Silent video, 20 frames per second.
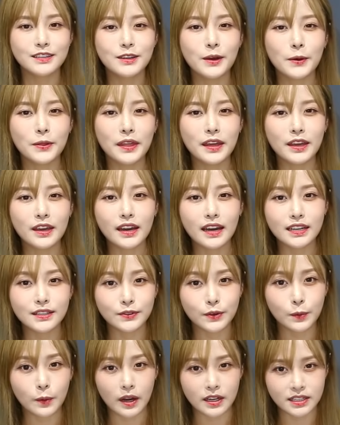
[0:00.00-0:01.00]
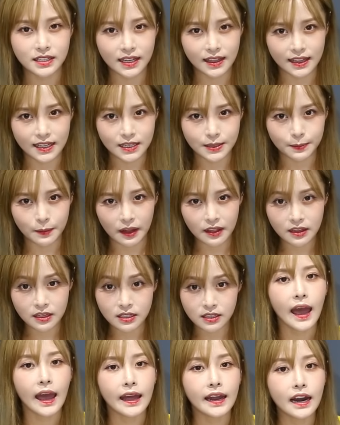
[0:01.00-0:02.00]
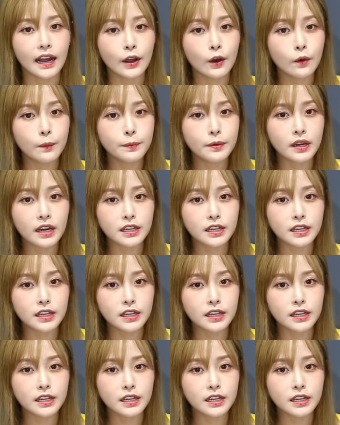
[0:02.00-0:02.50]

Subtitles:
So thank you guys for watching this month and I hope you